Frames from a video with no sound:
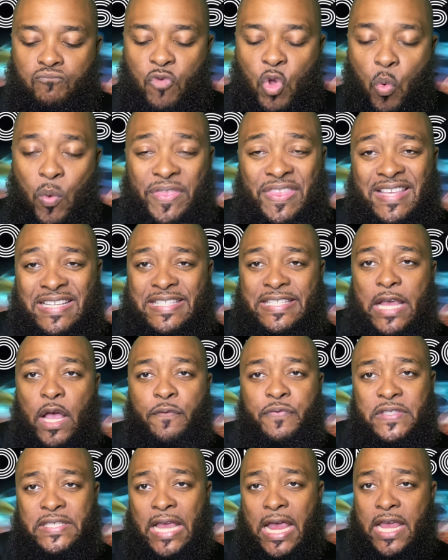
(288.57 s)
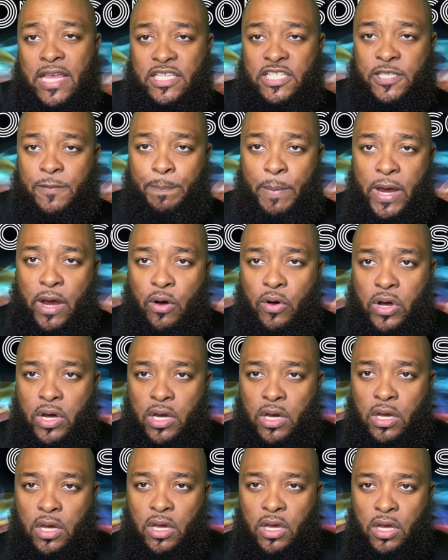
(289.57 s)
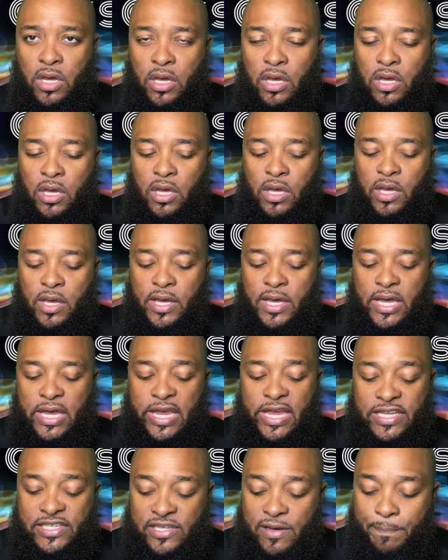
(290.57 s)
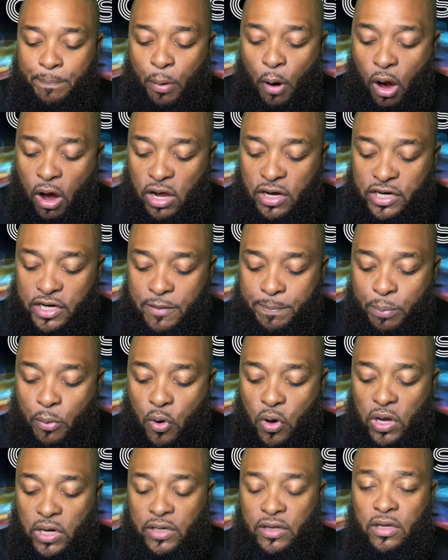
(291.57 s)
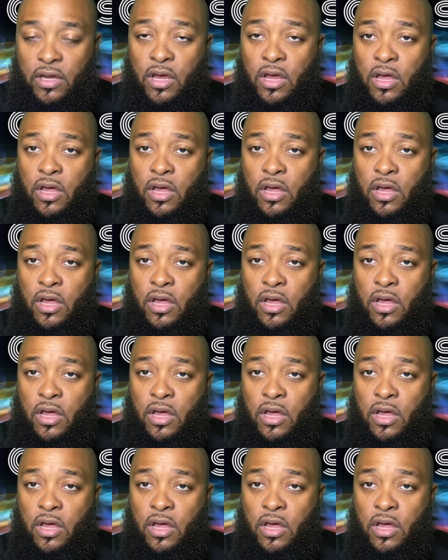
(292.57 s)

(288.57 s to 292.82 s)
with the self-same spirit is imparted upon